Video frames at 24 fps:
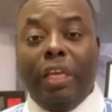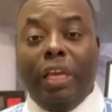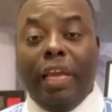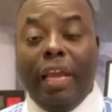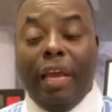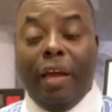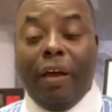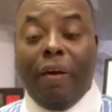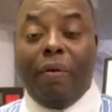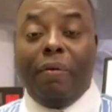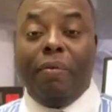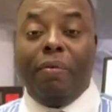
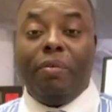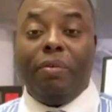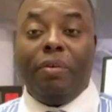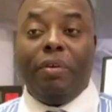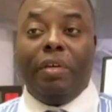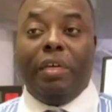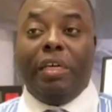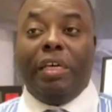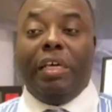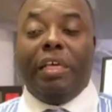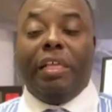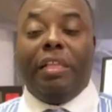Now,
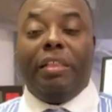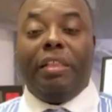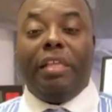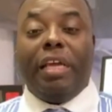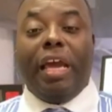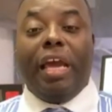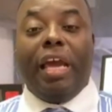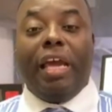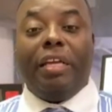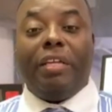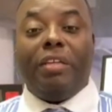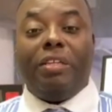
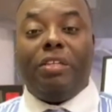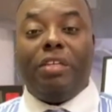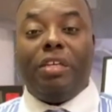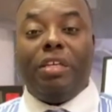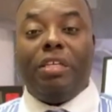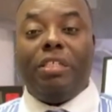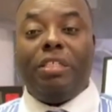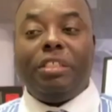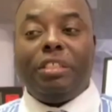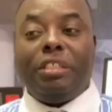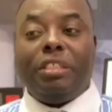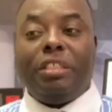that
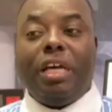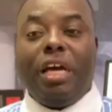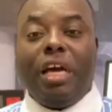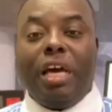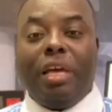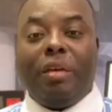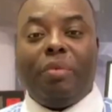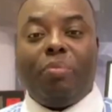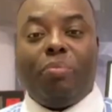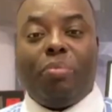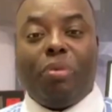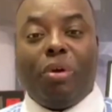does
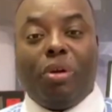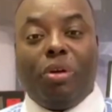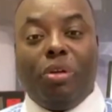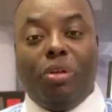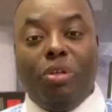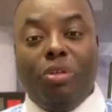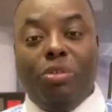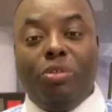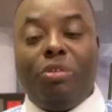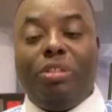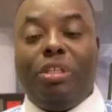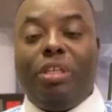not
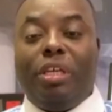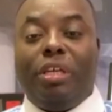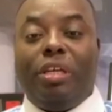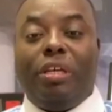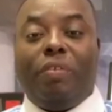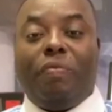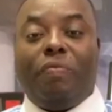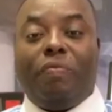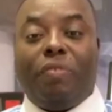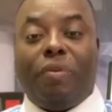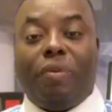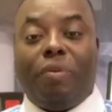preclude
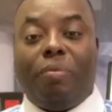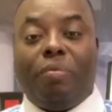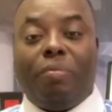any